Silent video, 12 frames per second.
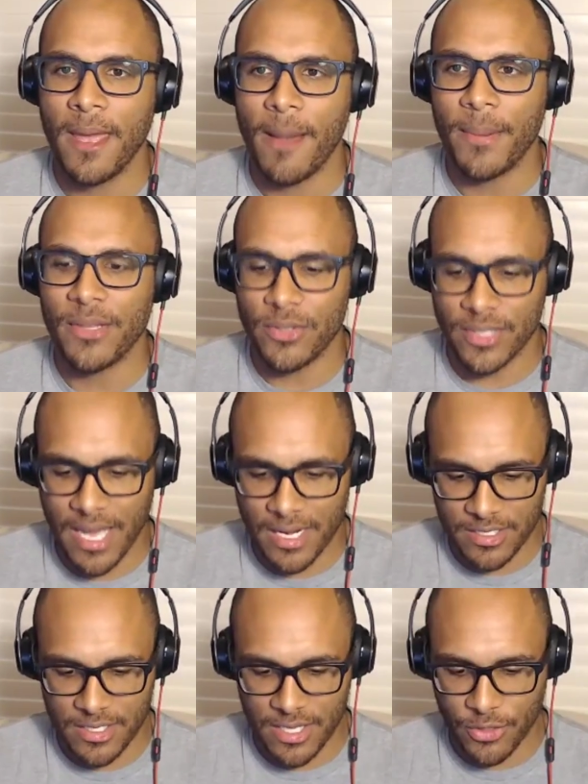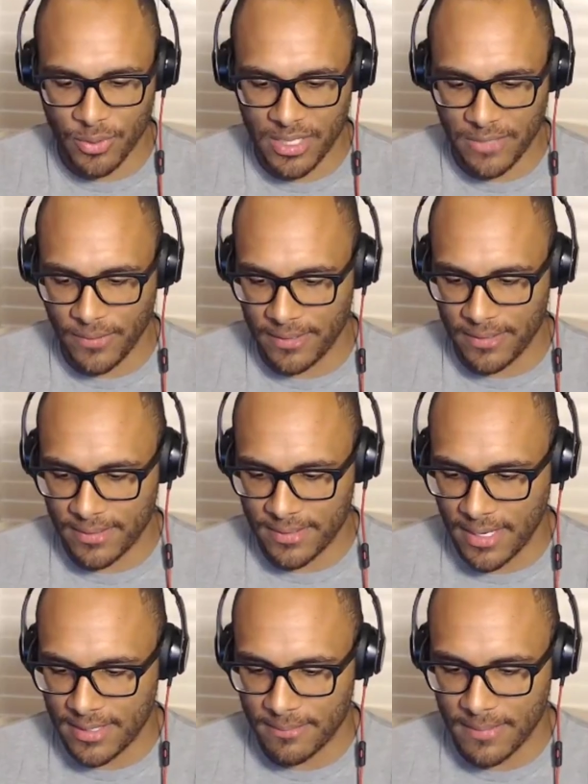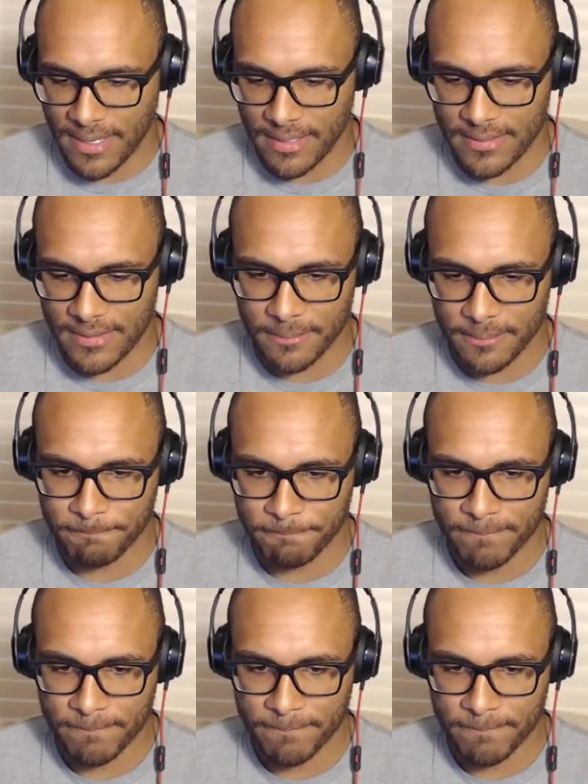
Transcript: But those are kind of just the three different, uh, I guess,